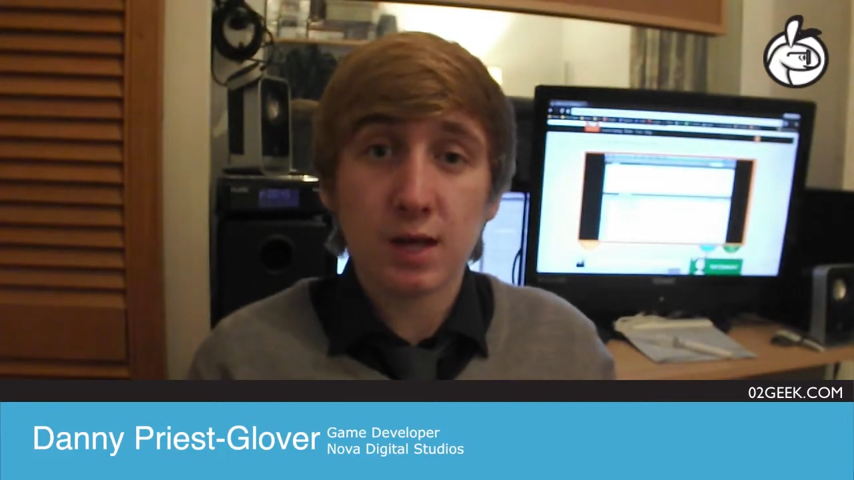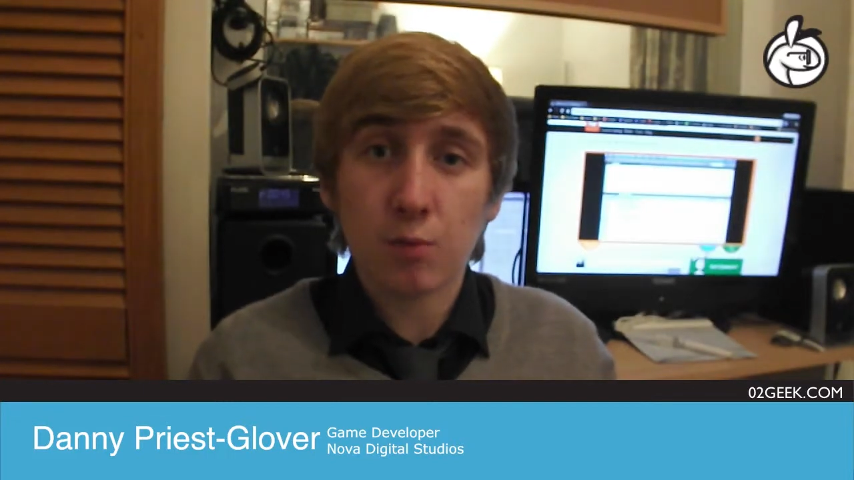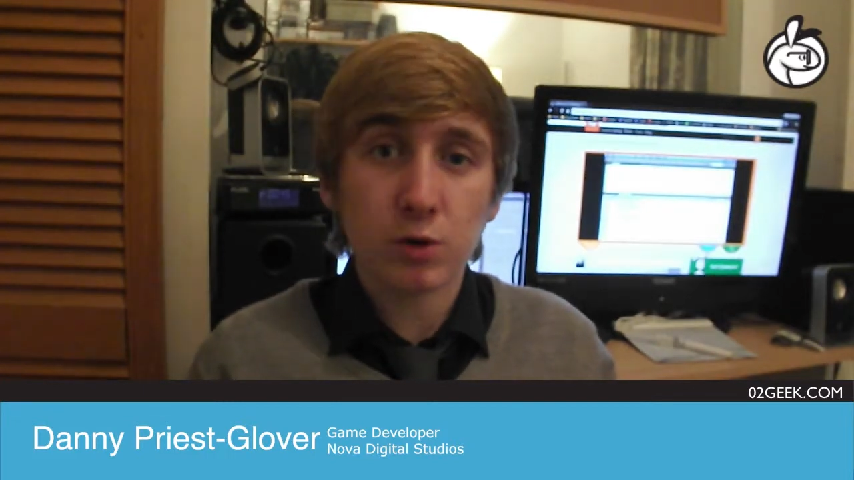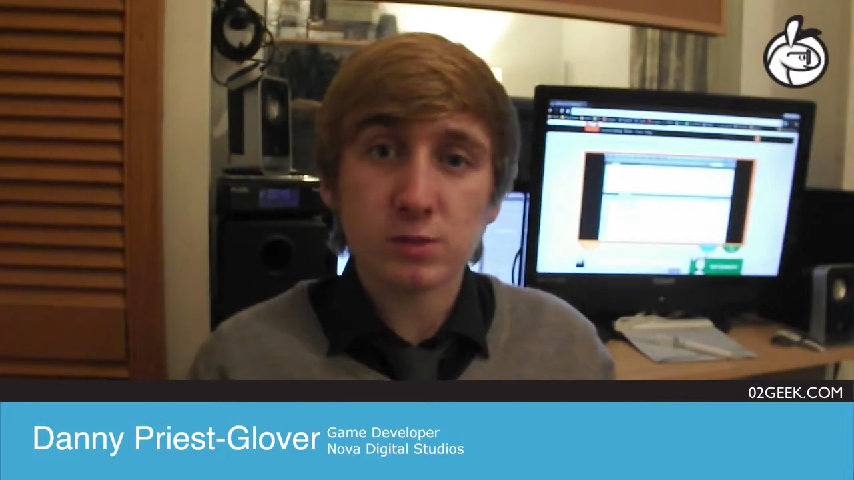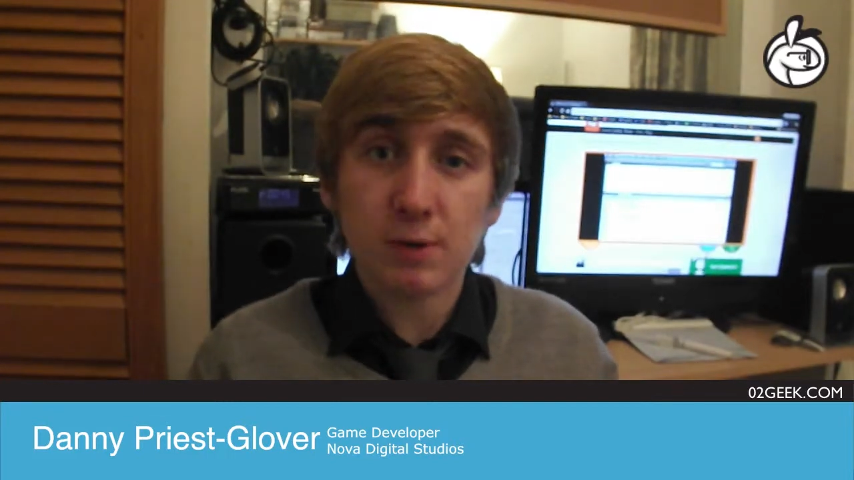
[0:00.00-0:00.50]
and
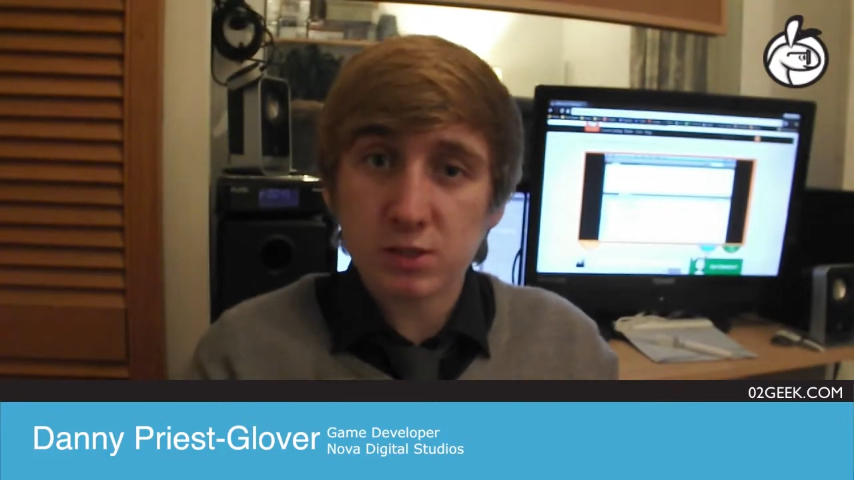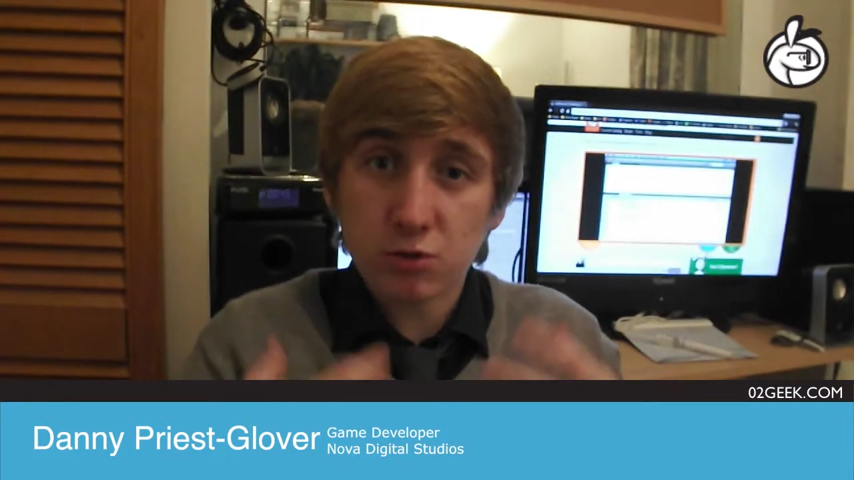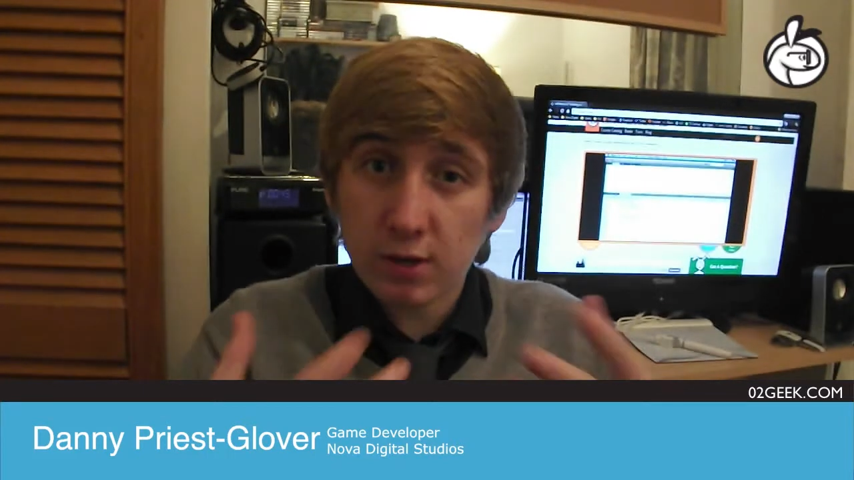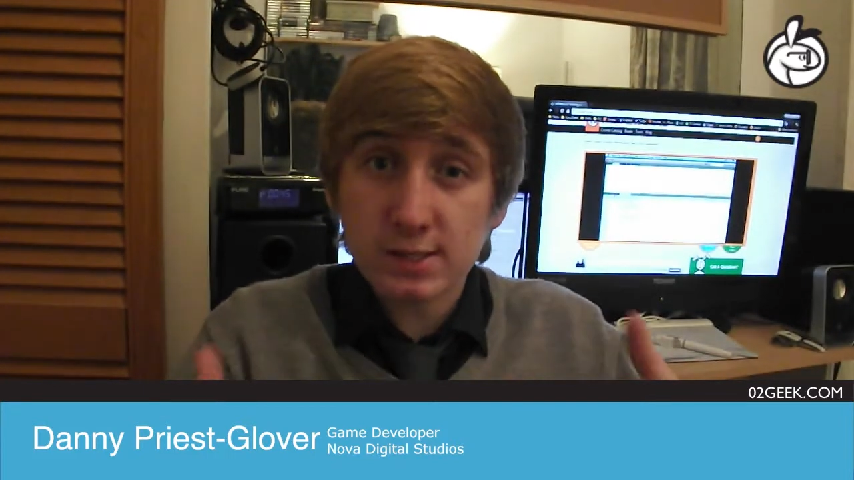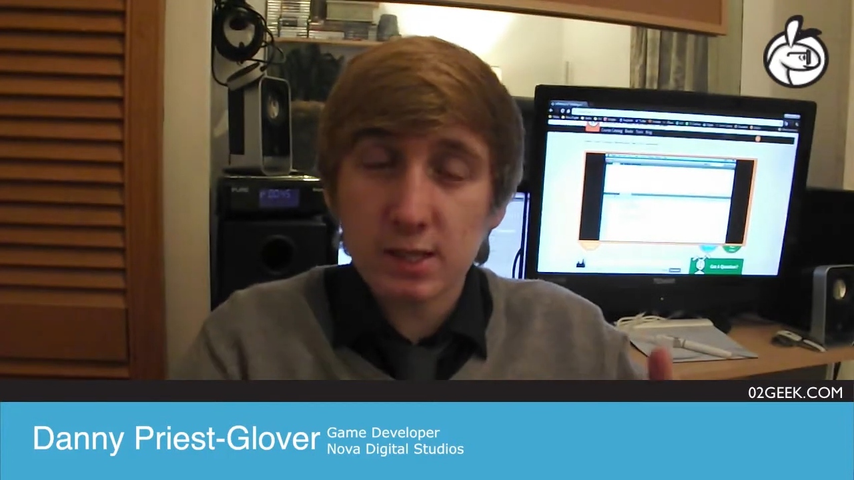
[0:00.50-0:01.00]
wanting to be able to
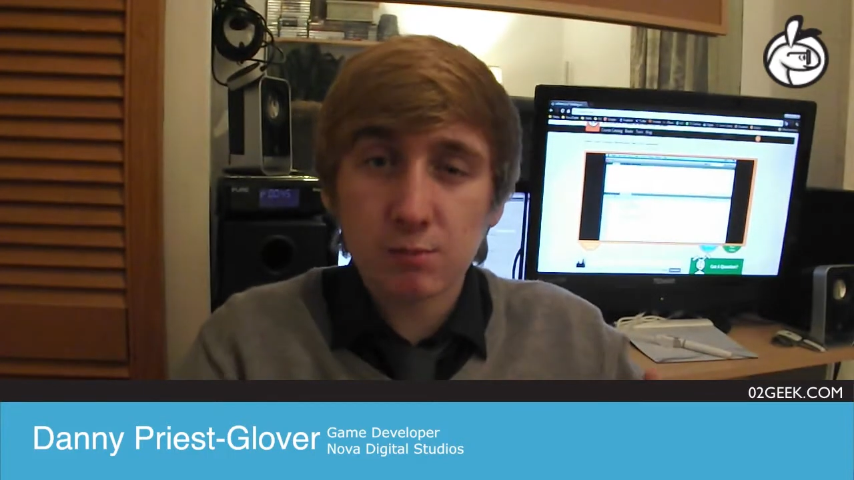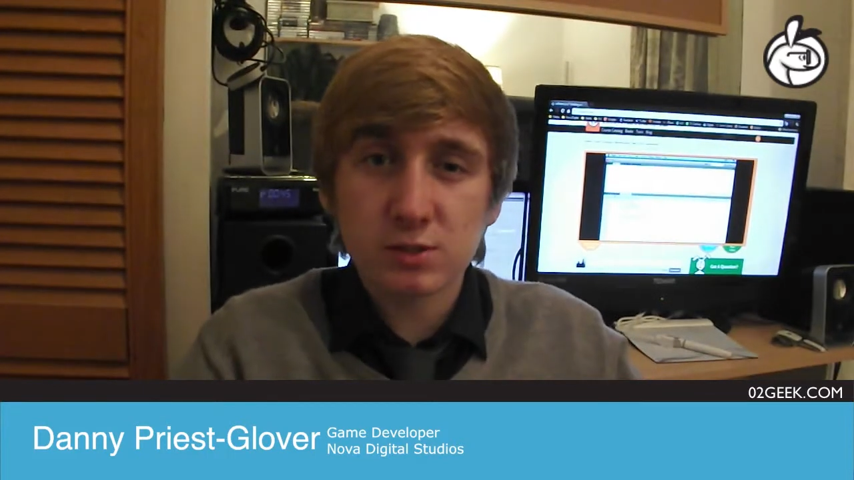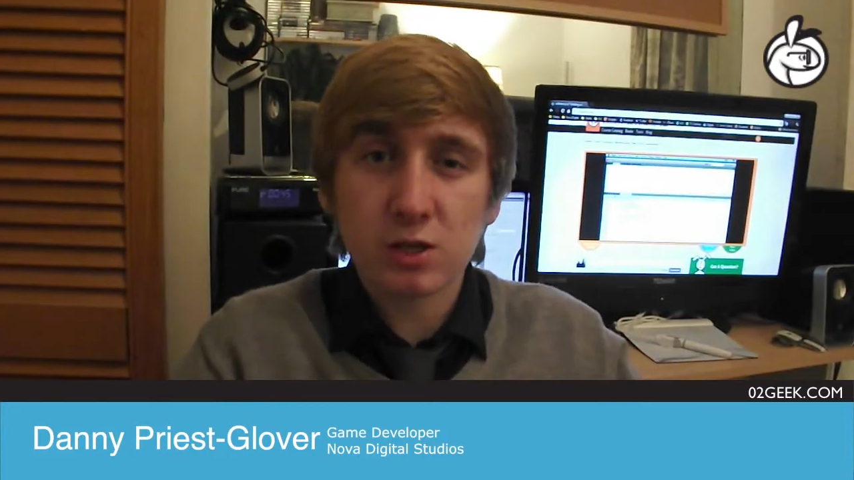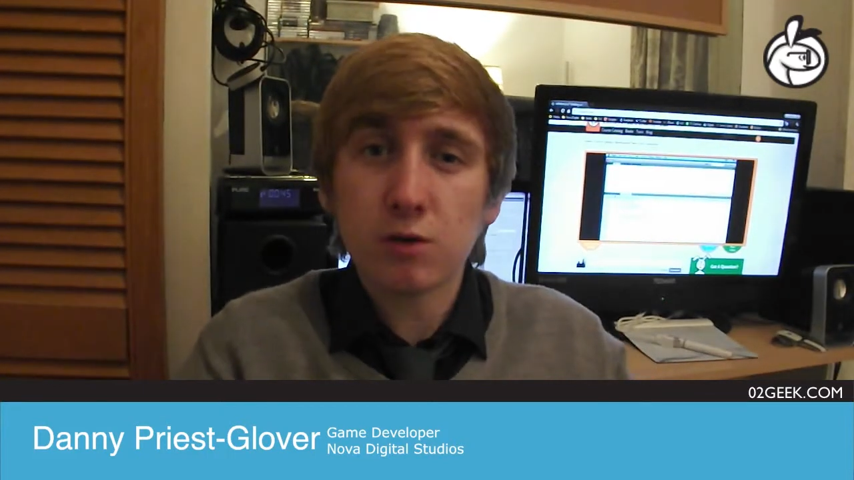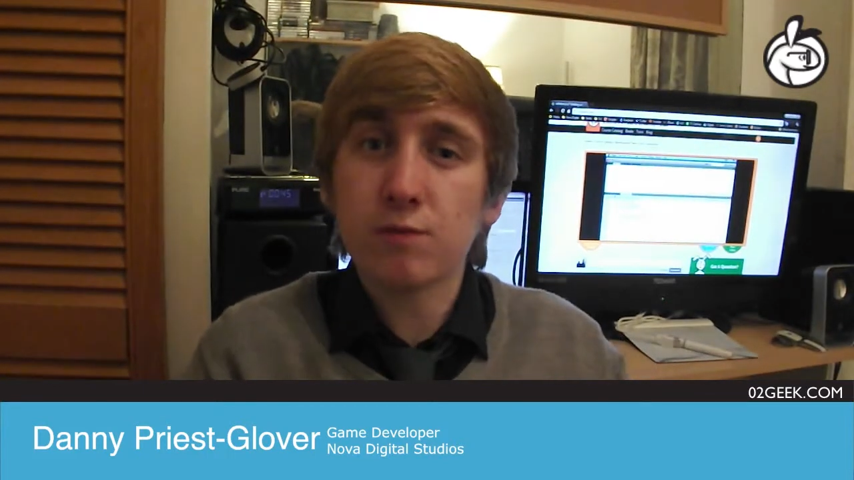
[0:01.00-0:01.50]
create it
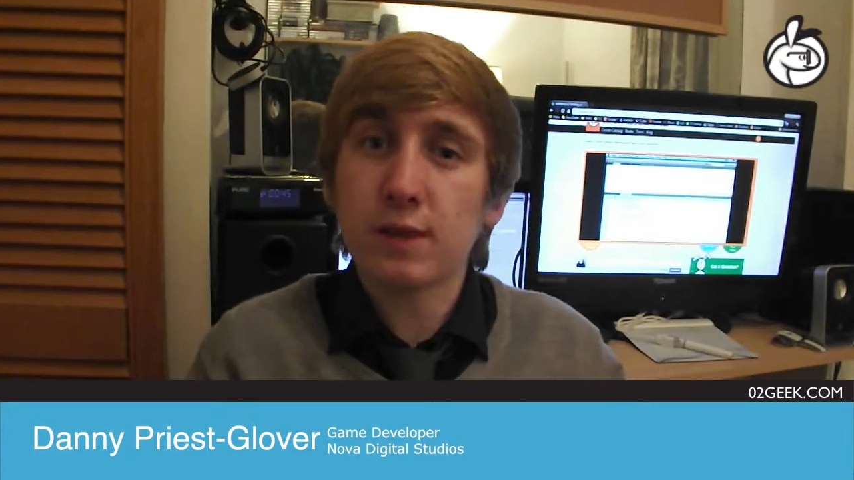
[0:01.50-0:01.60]
themselves.